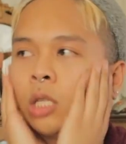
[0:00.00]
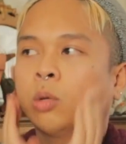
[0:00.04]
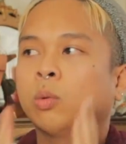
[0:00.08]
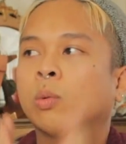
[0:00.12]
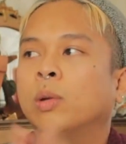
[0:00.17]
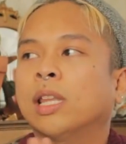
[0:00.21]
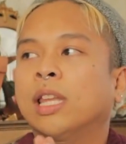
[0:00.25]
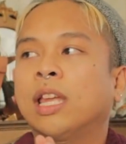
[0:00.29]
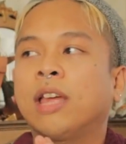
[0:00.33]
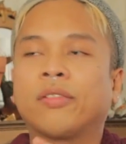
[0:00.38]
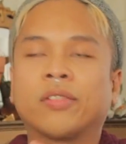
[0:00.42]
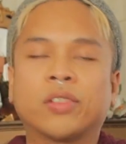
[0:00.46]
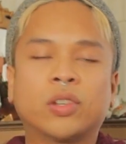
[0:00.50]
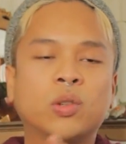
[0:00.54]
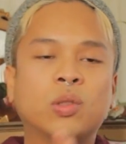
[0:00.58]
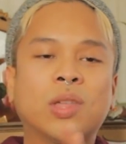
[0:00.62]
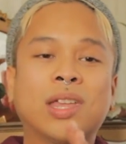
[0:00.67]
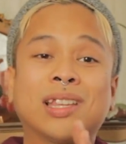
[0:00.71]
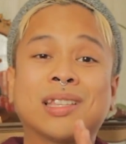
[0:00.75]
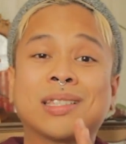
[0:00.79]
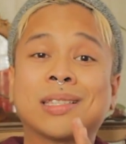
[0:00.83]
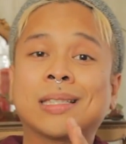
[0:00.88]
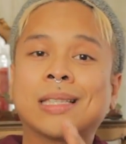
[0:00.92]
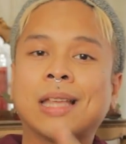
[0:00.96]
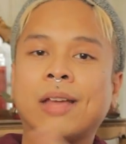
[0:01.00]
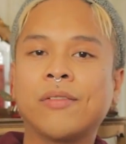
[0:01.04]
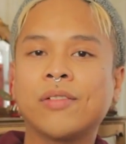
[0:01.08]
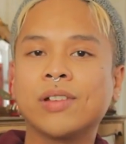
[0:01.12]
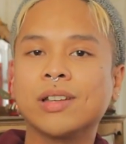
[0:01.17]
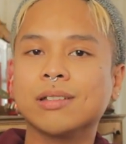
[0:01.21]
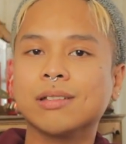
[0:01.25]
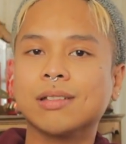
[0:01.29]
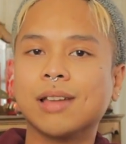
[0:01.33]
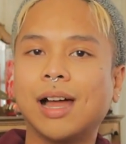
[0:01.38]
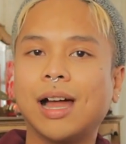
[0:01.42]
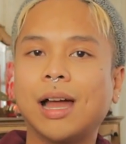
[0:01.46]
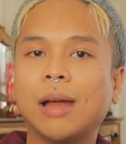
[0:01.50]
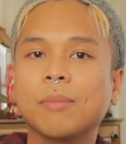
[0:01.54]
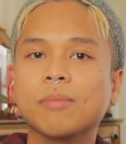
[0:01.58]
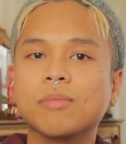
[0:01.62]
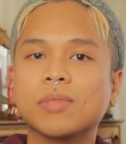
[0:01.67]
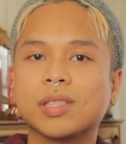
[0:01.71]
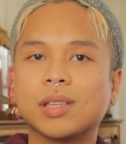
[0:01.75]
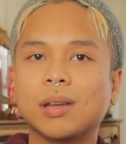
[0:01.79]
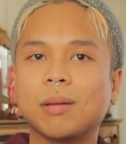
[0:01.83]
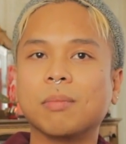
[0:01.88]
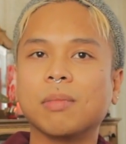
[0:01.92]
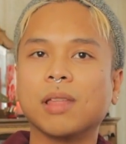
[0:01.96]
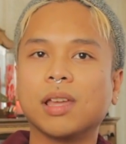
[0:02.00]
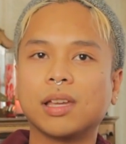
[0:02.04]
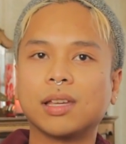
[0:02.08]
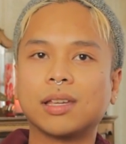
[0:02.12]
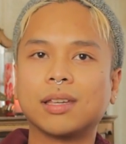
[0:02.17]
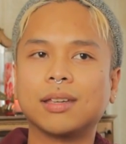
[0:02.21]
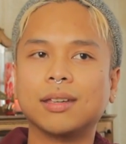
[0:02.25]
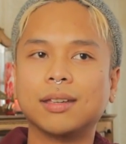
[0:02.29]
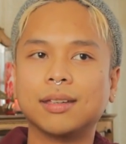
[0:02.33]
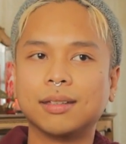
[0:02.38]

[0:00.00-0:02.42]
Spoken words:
You really have to do that 7 times, and I'm like,